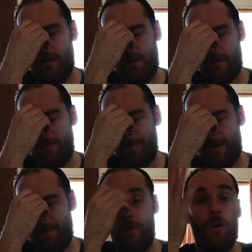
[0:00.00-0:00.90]
I can't remember
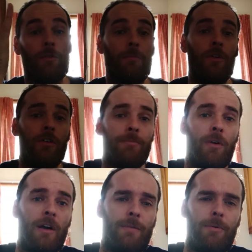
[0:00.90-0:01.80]
the name. Northern Monk have
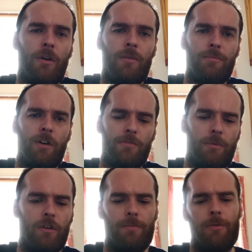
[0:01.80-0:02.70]
brought
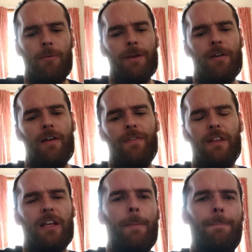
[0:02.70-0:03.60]
a beer out, and they're
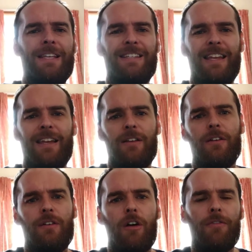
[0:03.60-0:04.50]
like a biscuit
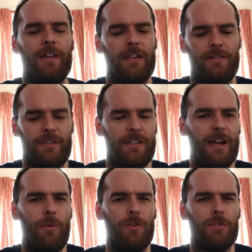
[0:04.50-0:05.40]
coffee
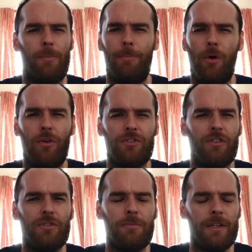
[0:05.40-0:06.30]
stout or a porter or
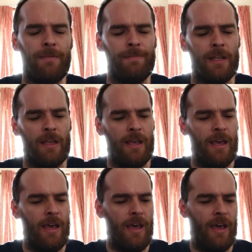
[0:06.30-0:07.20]
something,
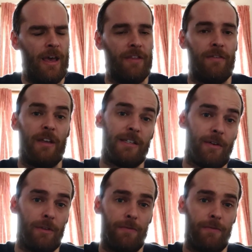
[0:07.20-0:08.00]
and it's now in the